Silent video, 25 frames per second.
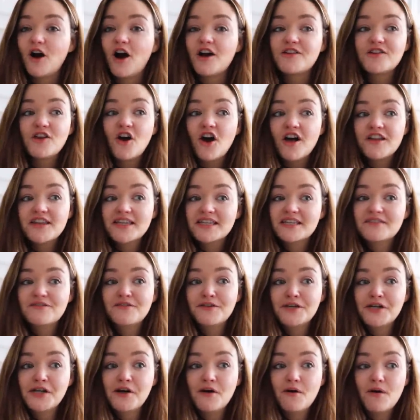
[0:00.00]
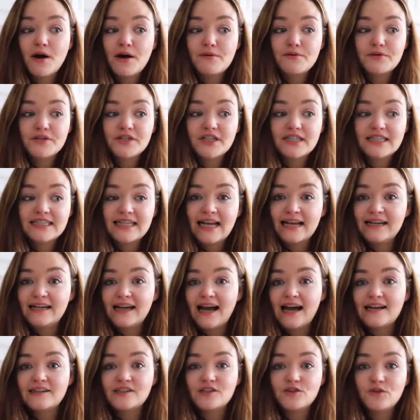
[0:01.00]
I thought this video I would just say,
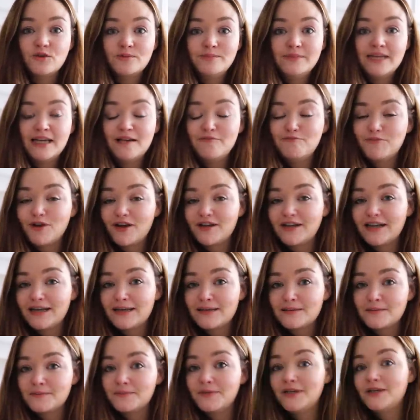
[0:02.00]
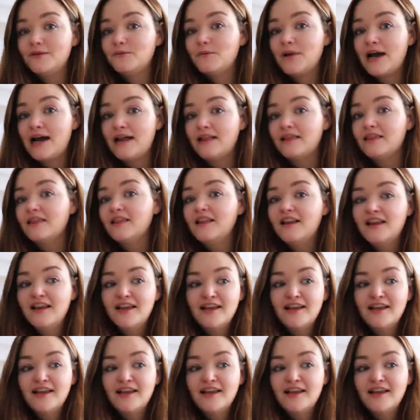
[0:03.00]
lads, update, Blondie hasn't been well.